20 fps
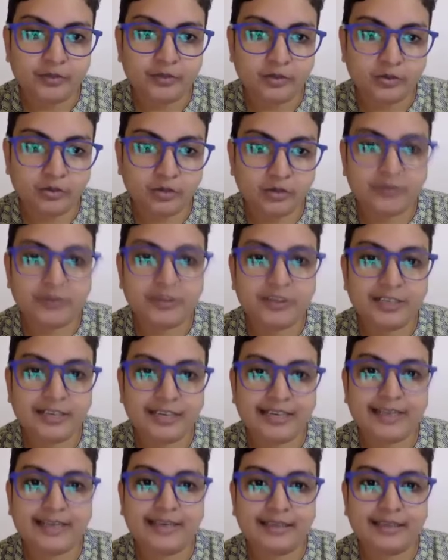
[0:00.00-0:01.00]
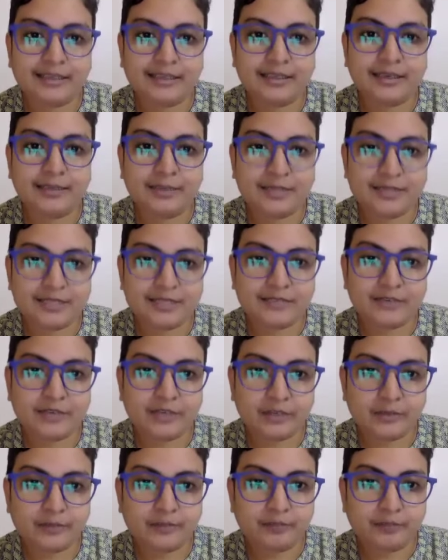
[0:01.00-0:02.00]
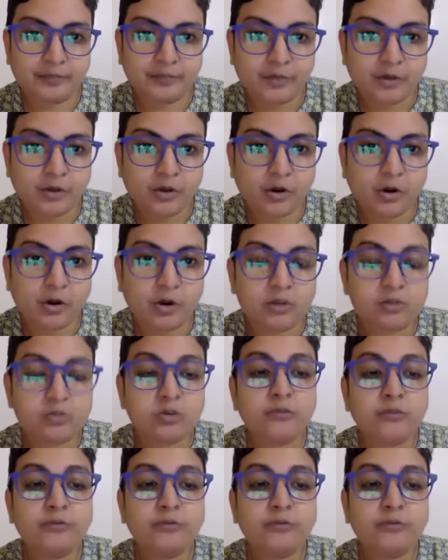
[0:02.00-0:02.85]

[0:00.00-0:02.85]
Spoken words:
You give the tricat and the rabies every year. Also,